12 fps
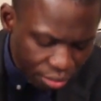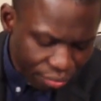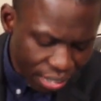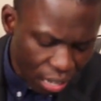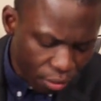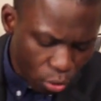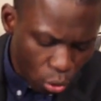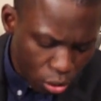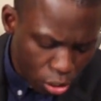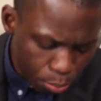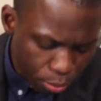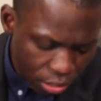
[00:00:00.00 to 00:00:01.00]
the fire of the
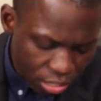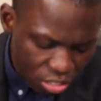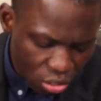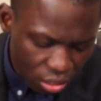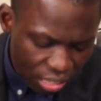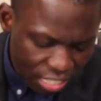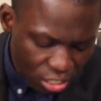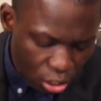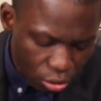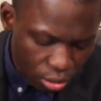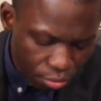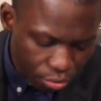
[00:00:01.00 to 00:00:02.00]
holy spirit is not the
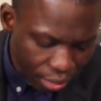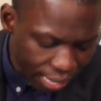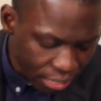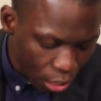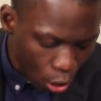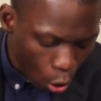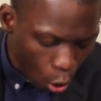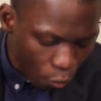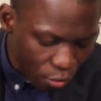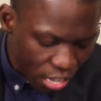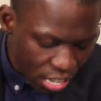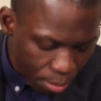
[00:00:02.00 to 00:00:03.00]
exclusive right of
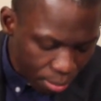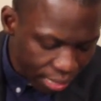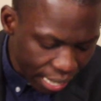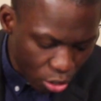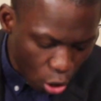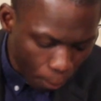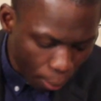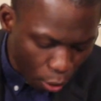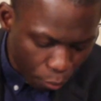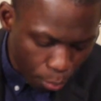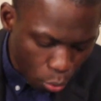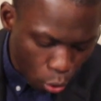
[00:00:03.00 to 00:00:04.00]
a limited number
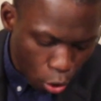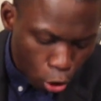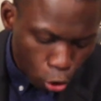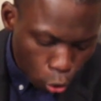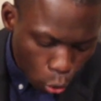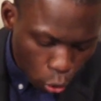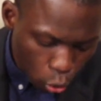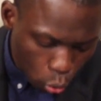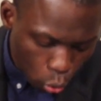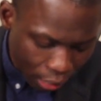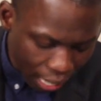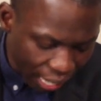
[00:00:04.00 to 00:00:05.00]
of people you
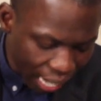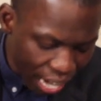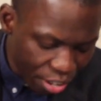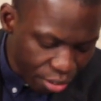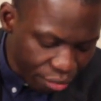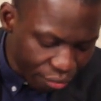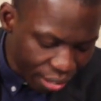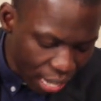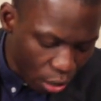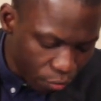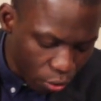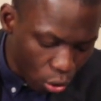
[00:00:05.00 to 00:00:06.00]
too can carry the fire
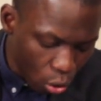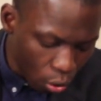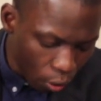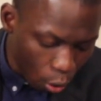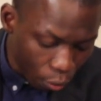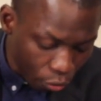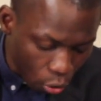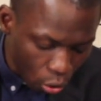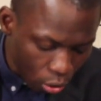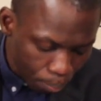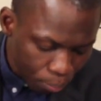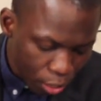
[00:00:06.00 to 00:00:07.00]
of the god, of
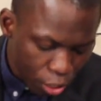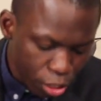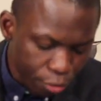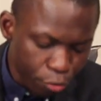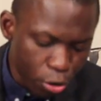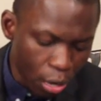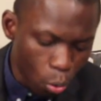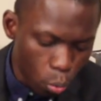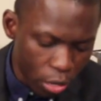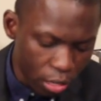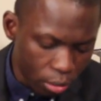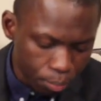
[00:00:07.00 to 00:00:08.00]
god if you are
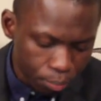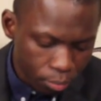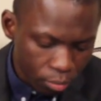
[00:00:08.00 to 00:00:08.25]
willing